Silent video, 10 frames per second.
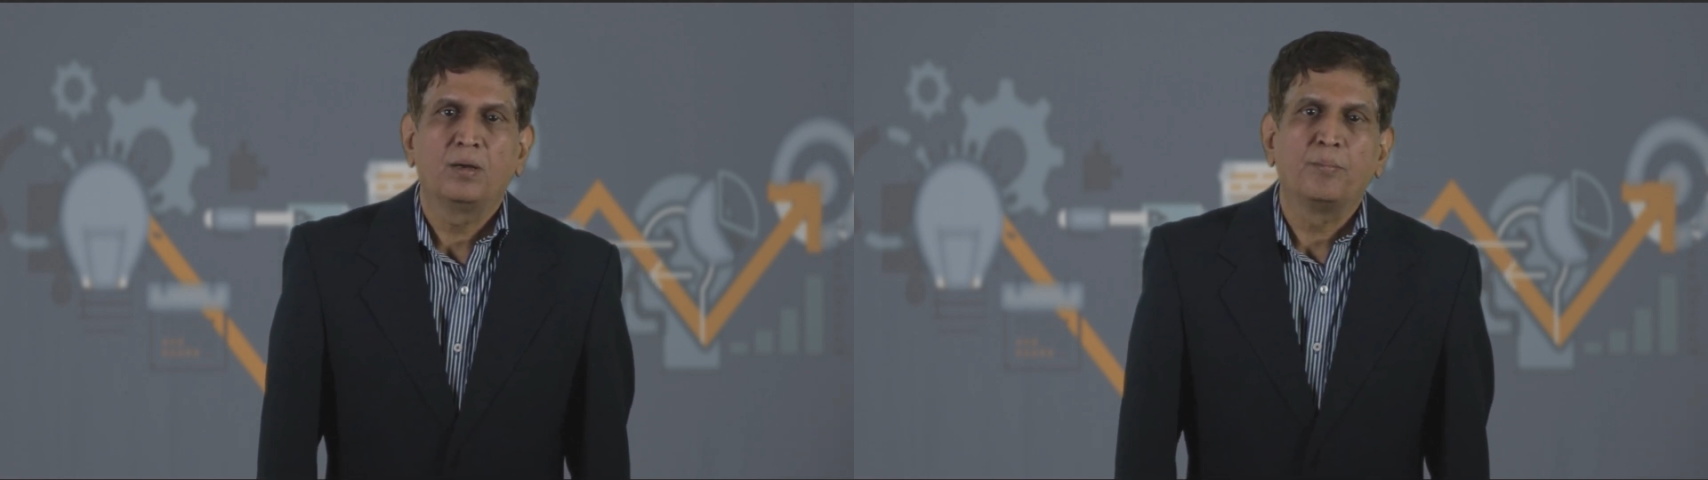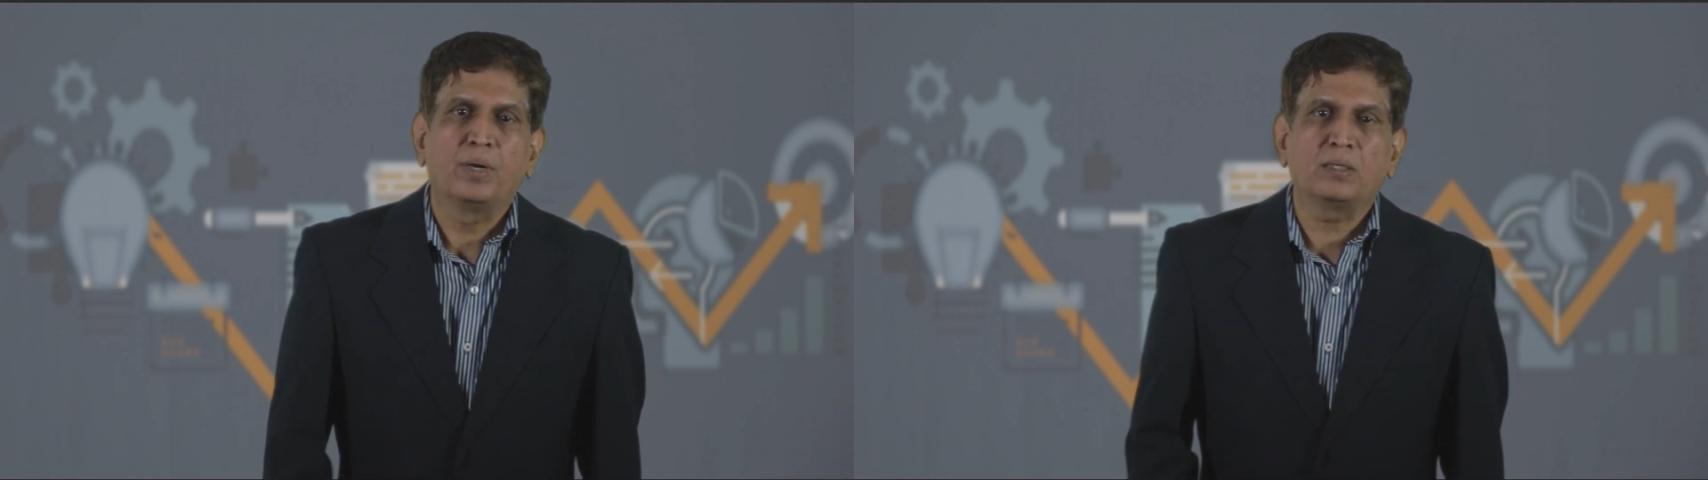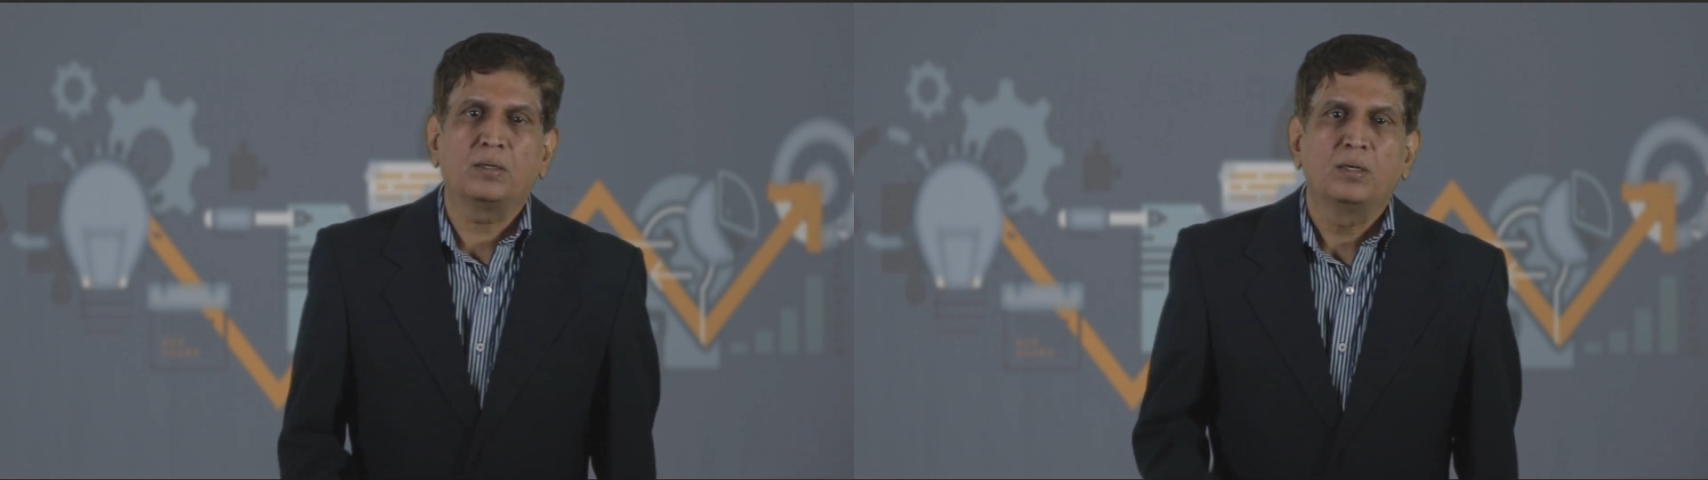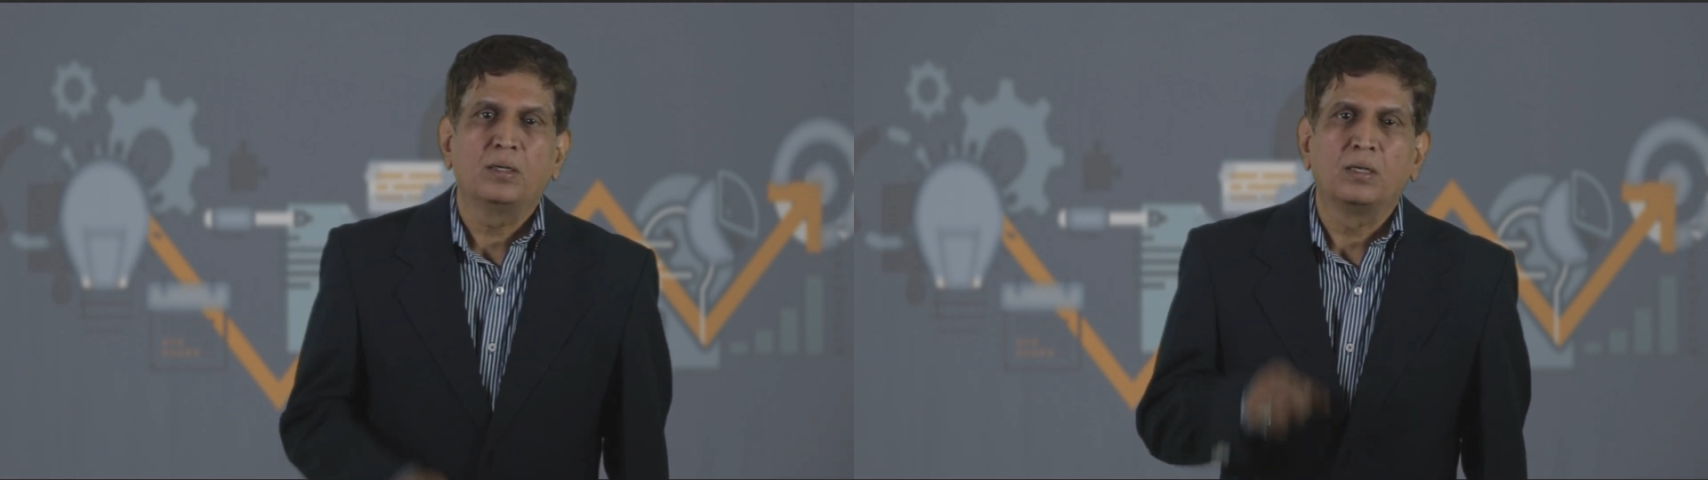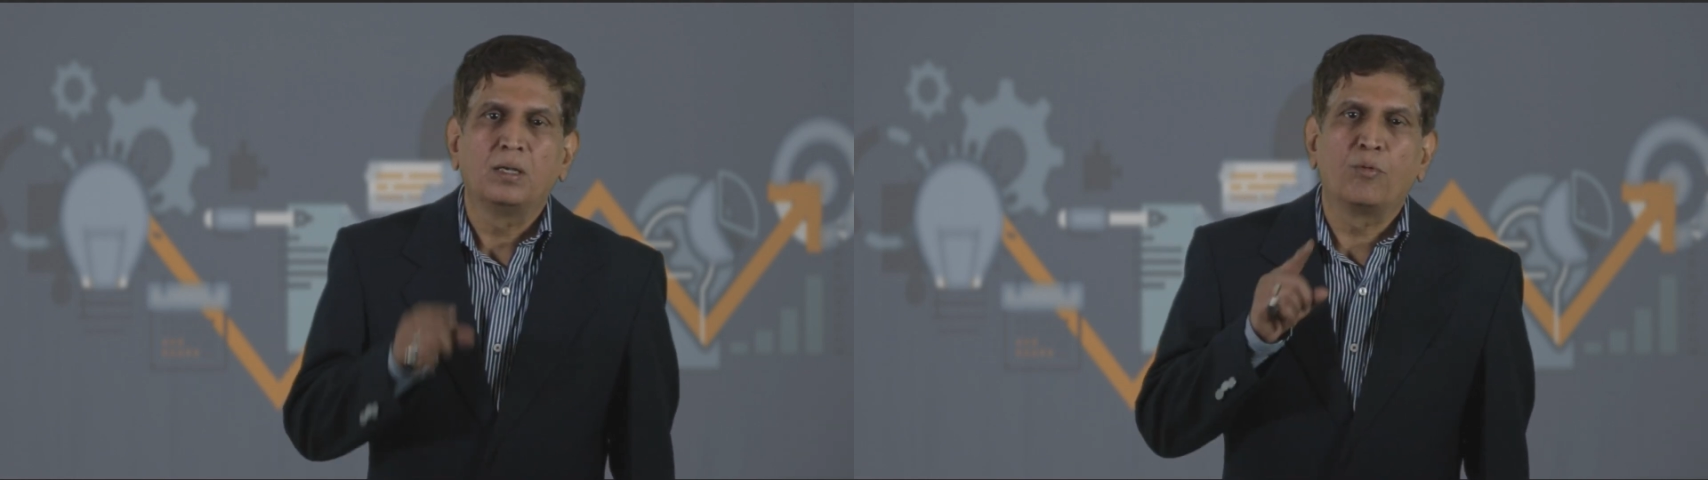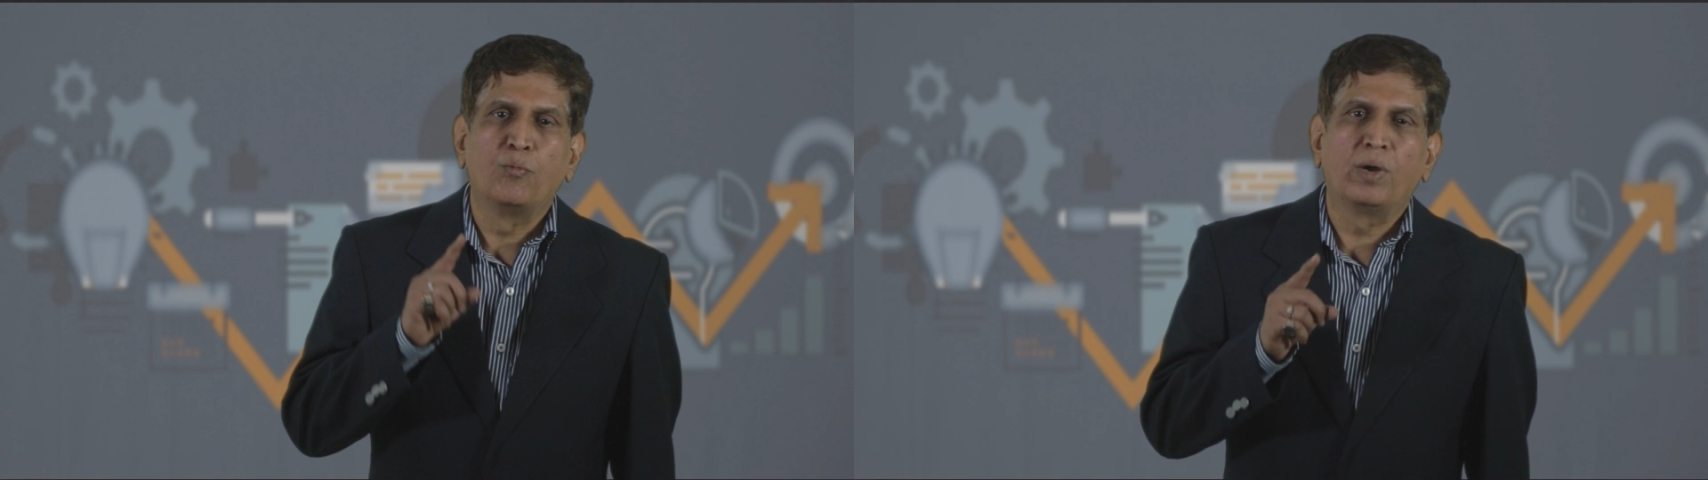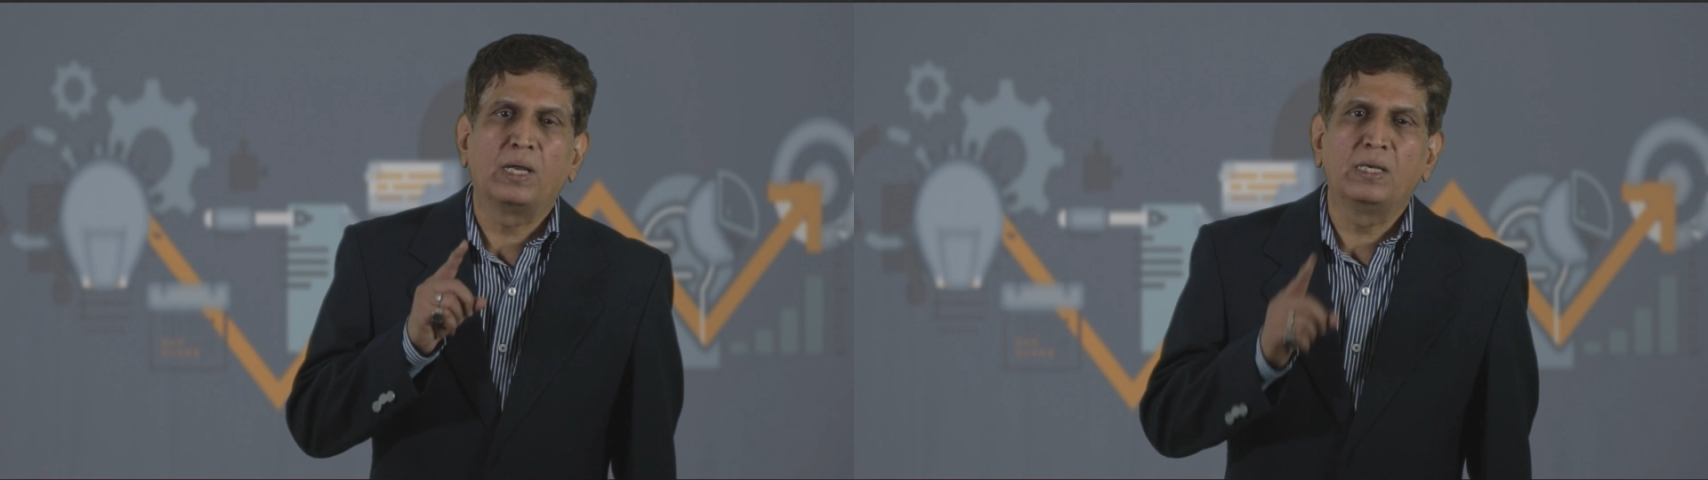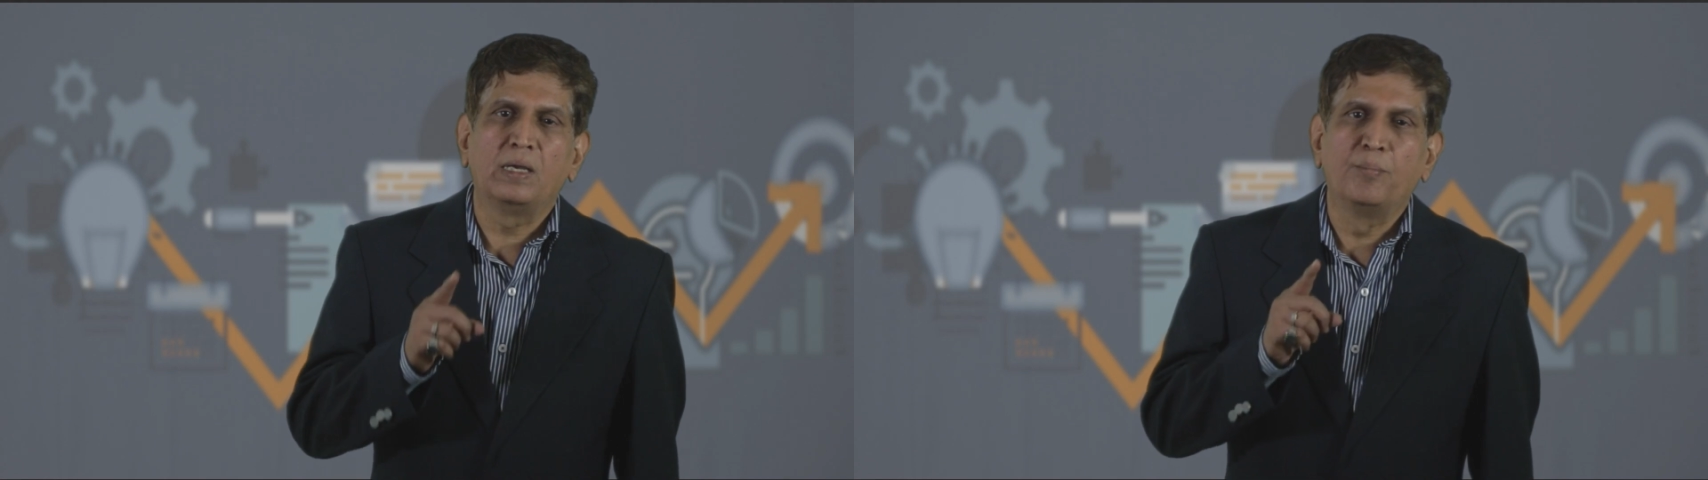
But the very